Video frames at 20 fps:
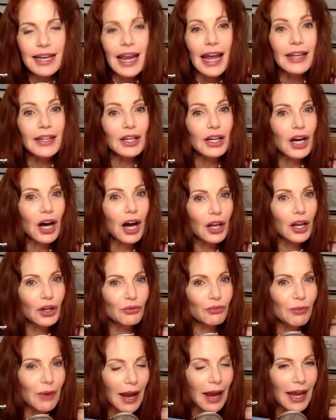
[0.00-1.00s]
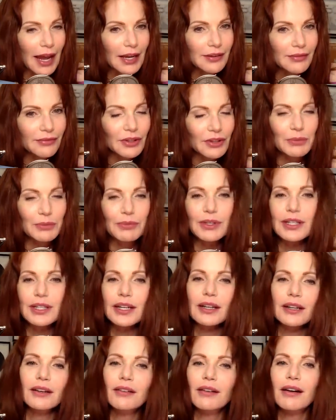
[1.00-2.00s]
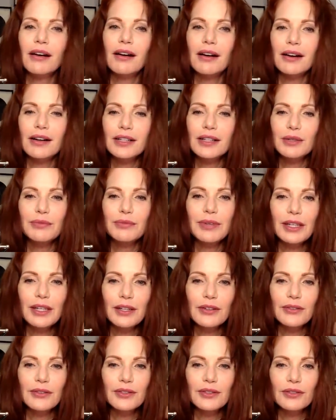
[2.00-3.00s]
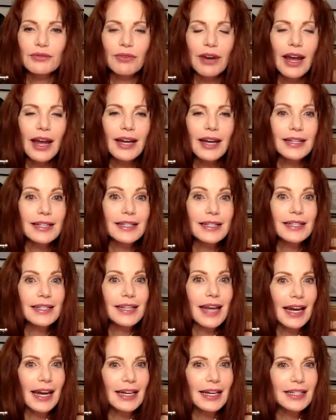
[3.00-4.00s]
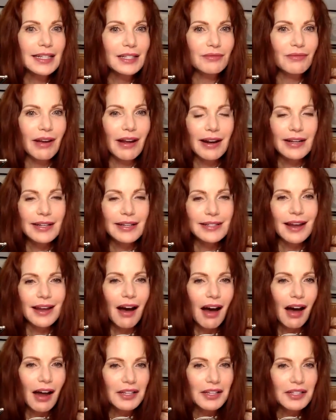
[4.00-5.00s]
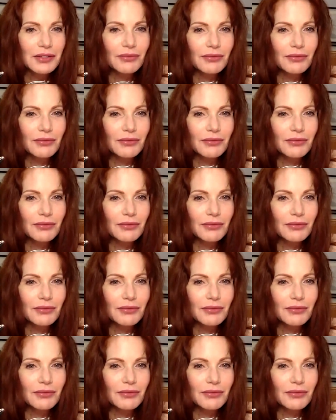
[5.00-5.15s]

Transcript: And the color red for the particular car to be used. Red is sex. Red is hot.